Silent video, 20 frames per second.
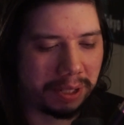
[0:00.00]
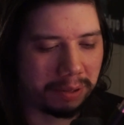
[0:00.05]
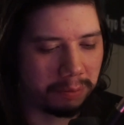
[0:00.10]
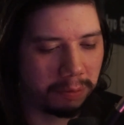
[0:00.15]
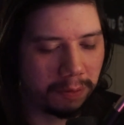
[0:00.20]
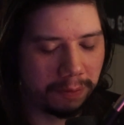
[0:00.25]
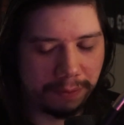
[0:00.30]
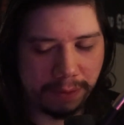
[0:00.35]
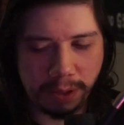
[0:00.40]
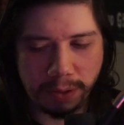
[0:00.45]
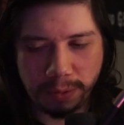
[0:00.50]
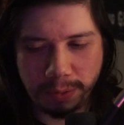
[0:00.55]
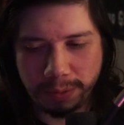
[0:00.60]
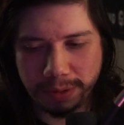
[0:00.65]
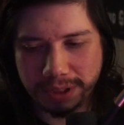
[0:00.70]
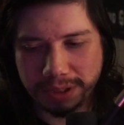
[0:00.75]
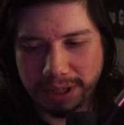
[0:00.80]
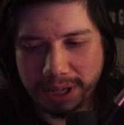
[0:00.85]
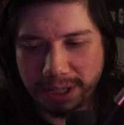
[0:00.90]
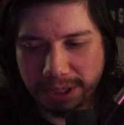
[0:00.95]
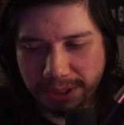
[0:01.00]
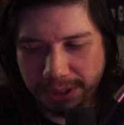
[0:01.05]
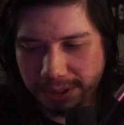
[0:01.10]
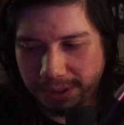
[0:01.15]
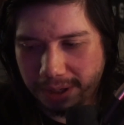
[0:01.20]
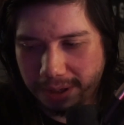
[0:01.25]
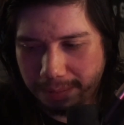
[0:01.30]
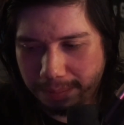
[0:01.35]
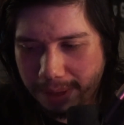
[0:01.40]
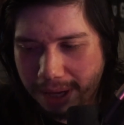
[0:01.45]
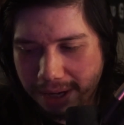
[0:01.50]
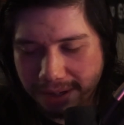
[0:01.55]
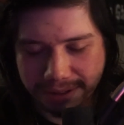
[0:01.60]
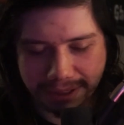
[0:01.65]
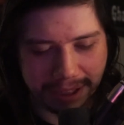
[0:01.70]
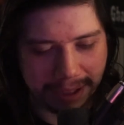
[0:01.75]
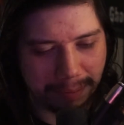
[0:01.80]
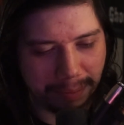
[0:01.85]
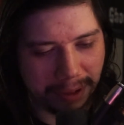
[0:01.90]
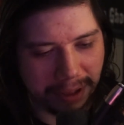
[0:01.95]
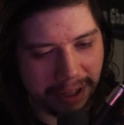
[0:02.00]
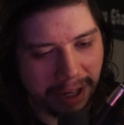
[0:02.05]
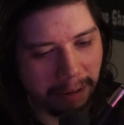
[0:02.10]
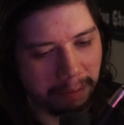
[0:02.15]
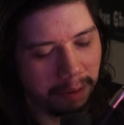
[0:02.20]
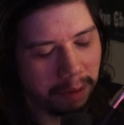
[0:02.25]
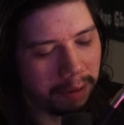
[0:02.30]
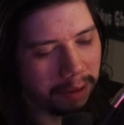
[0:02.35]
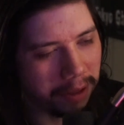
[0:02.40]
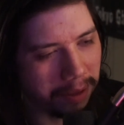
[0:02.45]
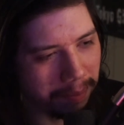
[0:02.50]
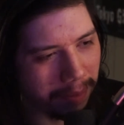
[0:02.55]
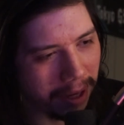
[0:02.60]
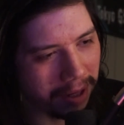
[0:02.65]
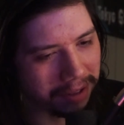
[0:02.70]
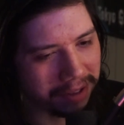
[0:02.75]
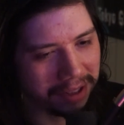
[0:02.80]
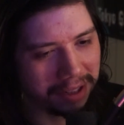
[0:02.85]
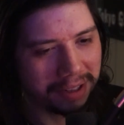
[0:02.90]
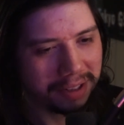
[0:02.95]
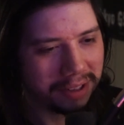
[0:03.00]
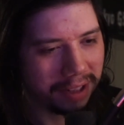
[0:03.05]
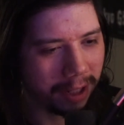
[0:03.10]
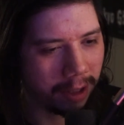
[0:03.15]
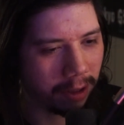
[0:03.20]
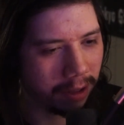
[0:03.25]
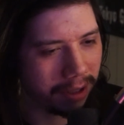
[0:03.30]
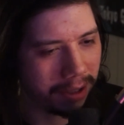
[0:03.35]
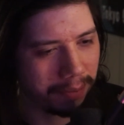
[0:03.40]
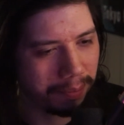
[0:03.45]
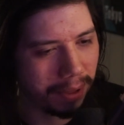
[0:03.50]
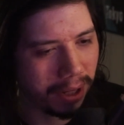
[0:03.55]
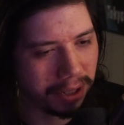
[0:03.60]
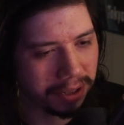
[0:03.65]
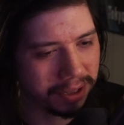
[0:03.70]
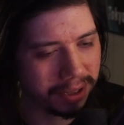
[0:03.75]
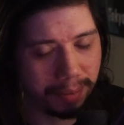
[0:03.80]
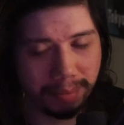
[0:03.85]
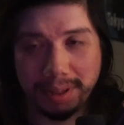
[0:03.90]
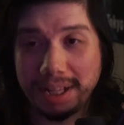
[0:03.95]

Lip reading: review slash unboxing, but not really unboxing because I already unboxed them,